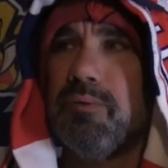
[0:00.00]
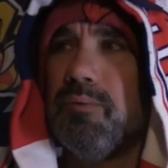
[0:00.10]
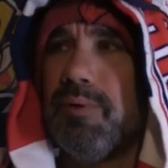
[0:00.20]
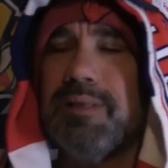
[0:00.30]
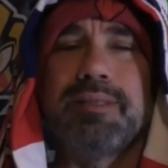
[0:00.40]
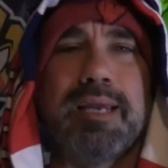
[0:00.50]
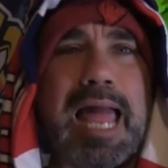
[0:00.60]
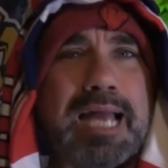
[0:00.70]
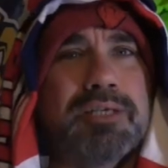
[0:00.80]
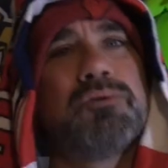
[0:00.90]
with the
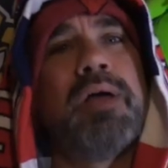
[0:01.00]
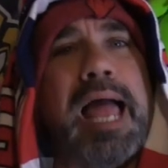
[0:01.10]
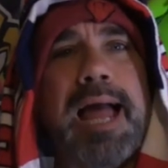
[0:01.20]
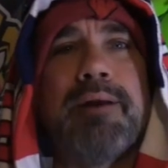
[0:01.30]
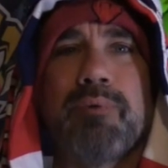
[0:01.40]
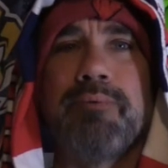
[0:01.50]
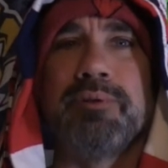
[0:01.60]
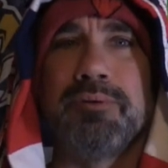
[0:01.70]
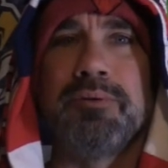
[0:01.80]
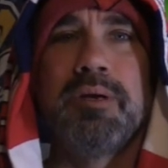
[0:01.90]
actual ad
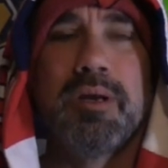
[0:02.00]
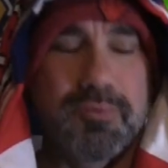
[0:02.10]
revenue